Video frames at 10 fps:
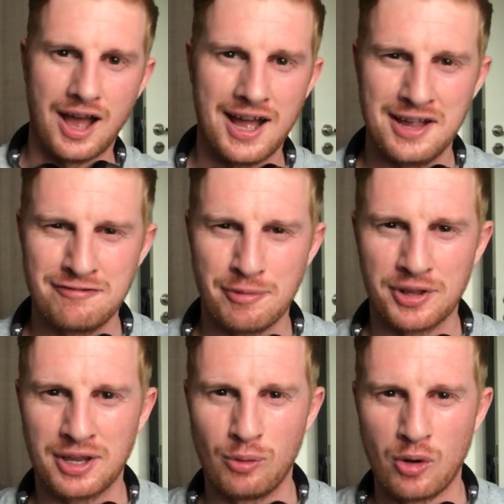Hi
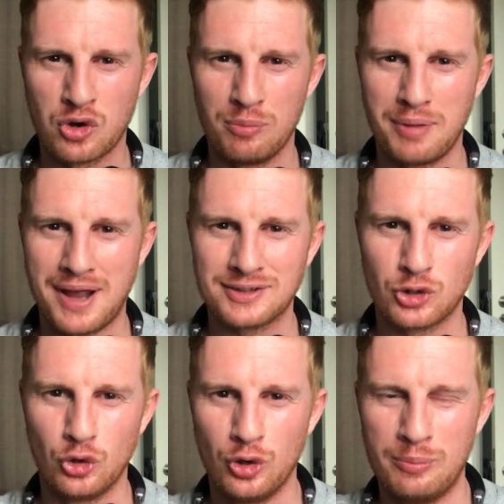everybody, welcome back
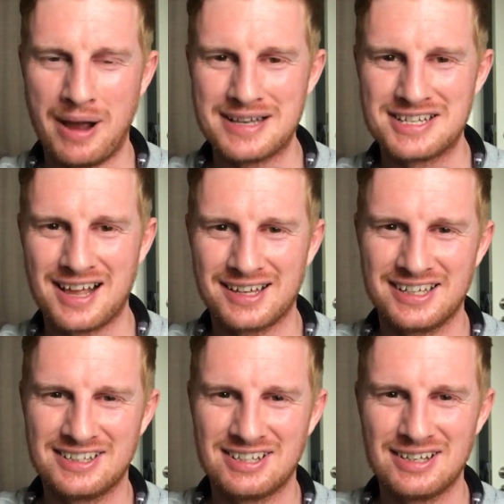to
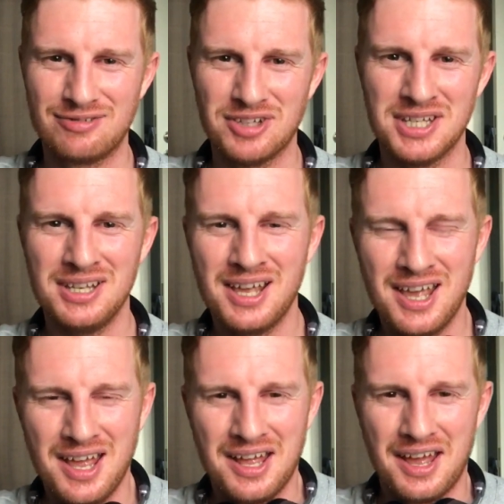Matsari TV.
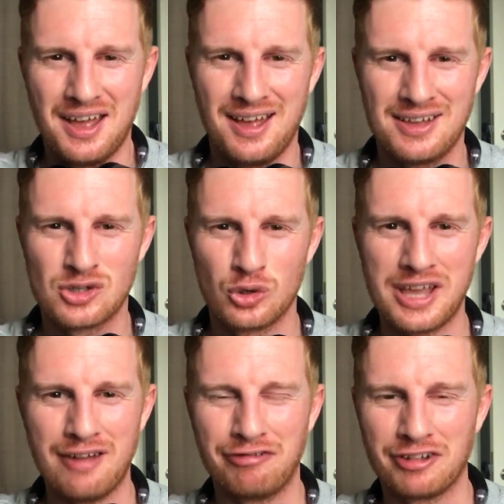So
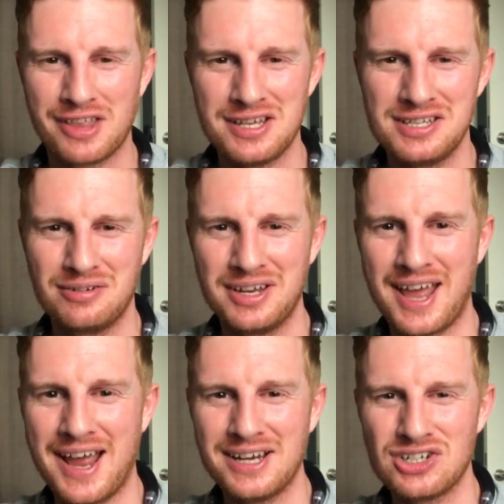for this
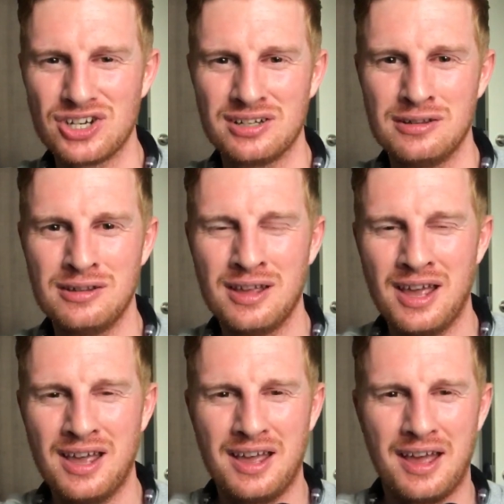reaction,
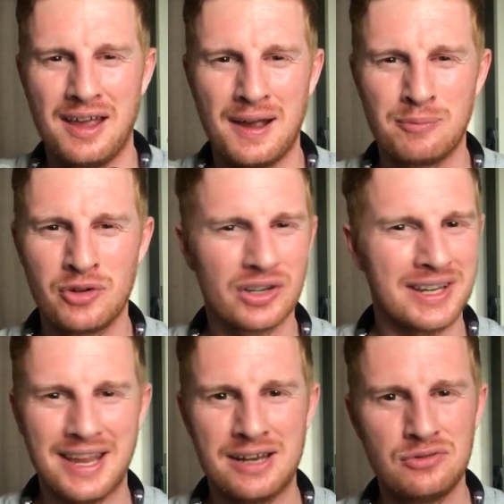I'm
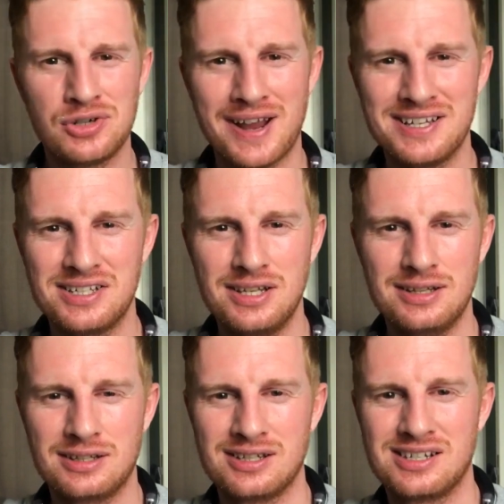really
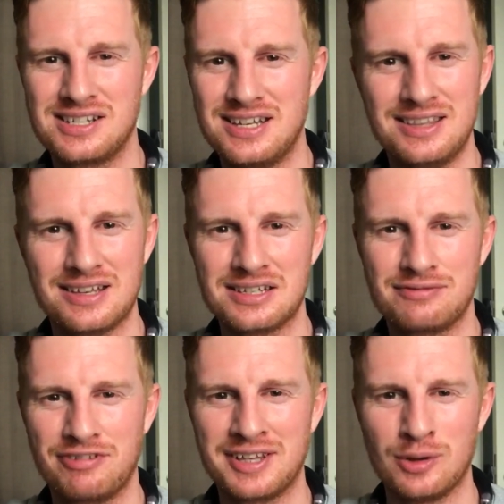interested to see this
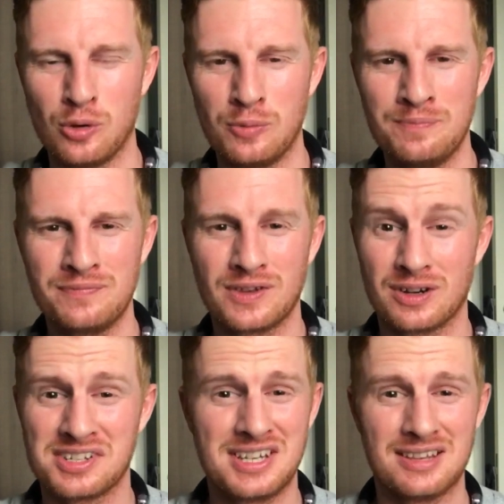video
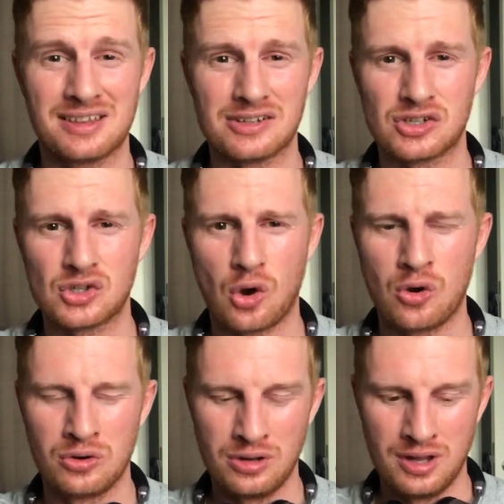or see this
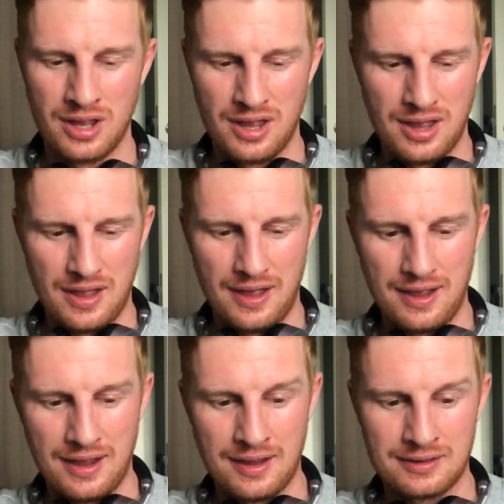song.
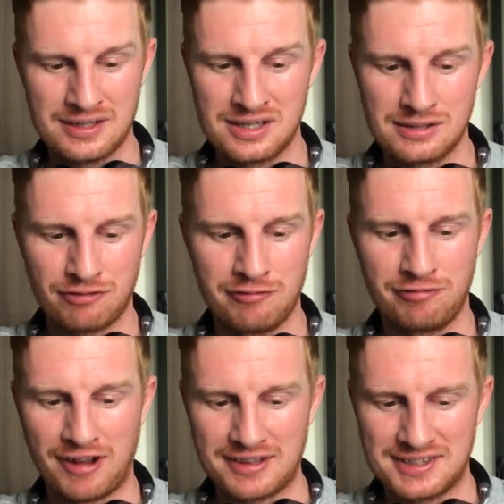This is from
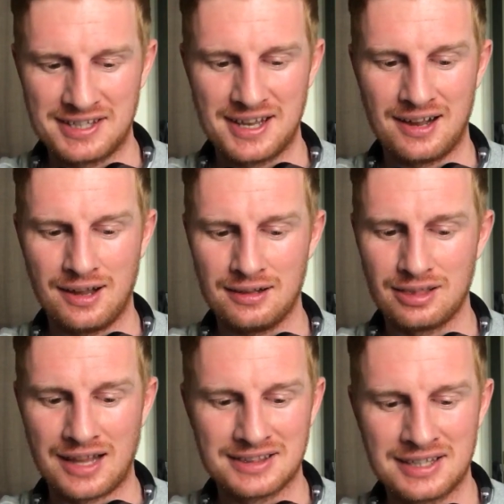Fathia
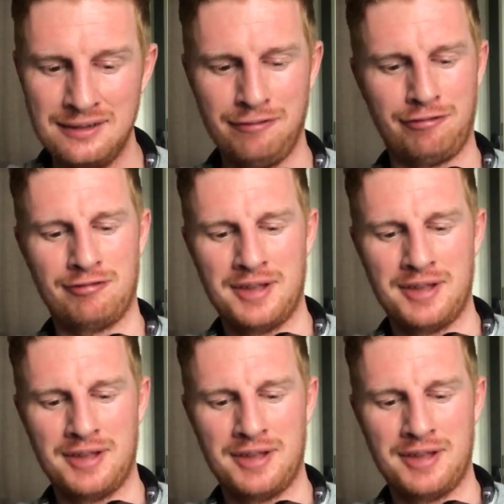Latiff